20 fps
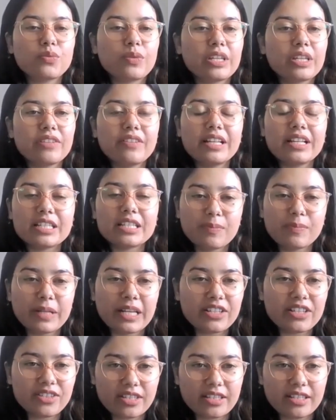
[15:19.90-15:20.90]
very well
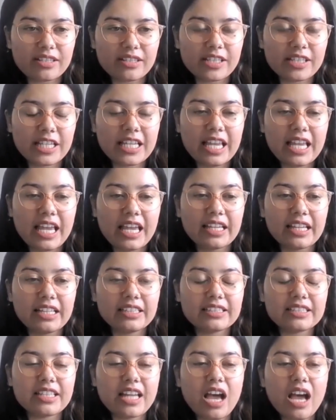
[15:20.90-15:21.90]
explained, Sasi.
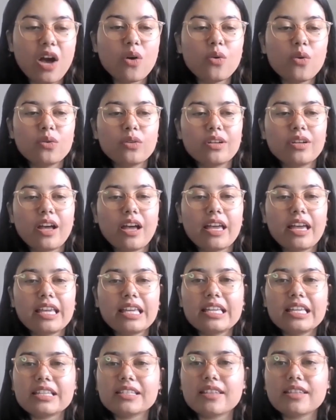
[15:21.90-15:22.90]
And now
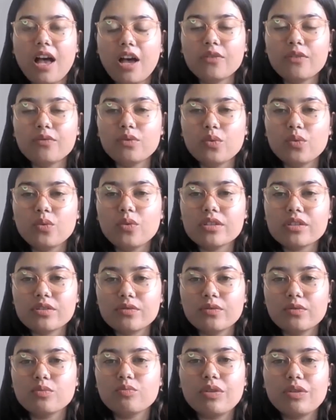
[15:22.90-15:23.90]
I guess our
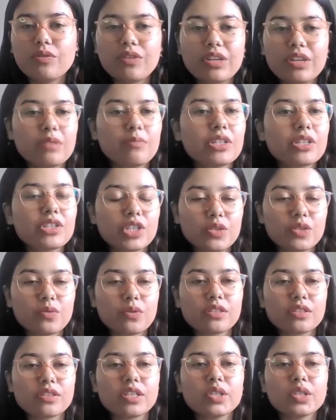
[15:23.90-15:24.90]
viewers would be very much
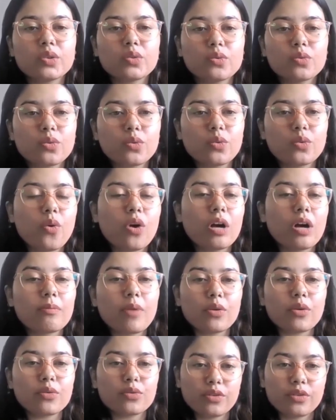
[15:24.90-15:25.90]
interested to know
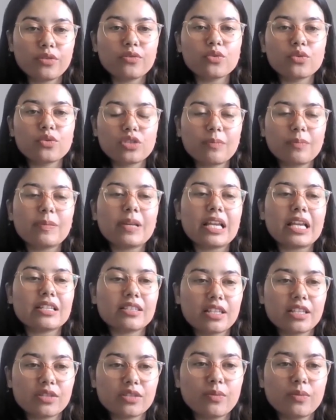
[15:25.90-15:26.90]
about your future
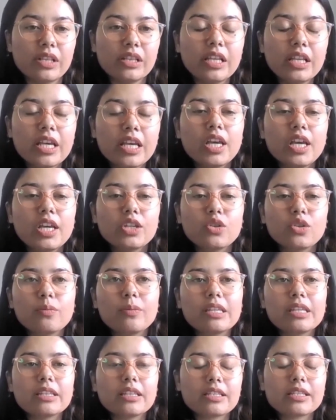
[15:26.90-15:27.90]
plans as well. You
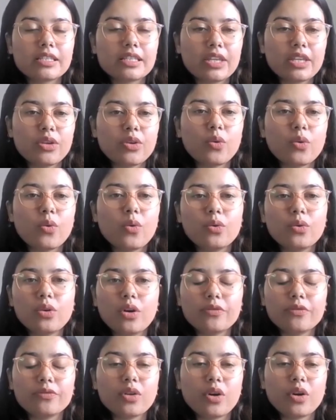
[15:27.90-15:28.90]
being the CEO
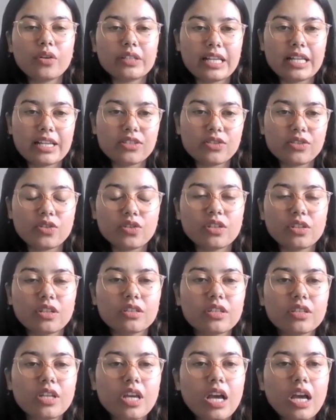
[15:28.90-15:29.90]
of the
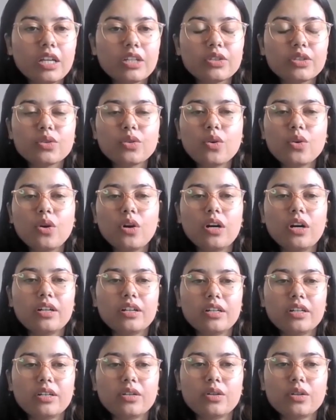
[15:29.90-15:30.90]
organization,
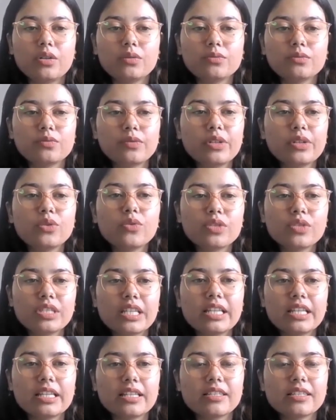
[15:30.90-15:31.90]
where do you
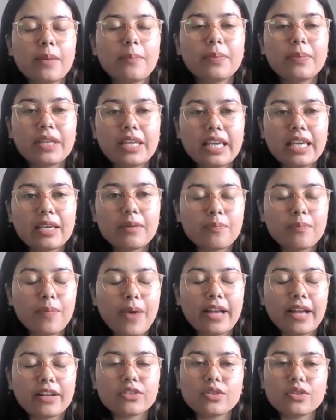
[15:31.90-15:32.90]
see Sub-K
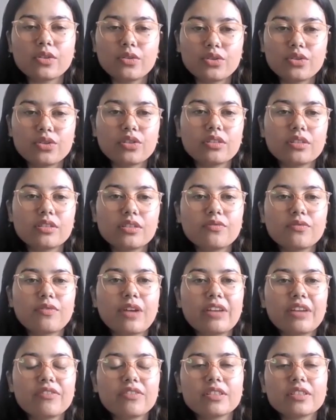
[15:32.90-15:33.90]
Impact Solutions
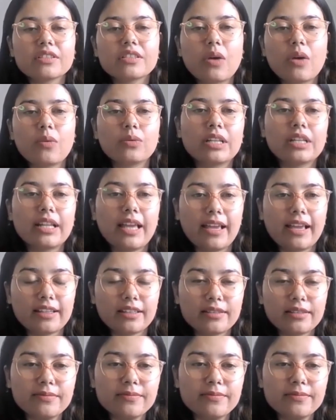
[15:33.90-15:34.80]
5 years down the line?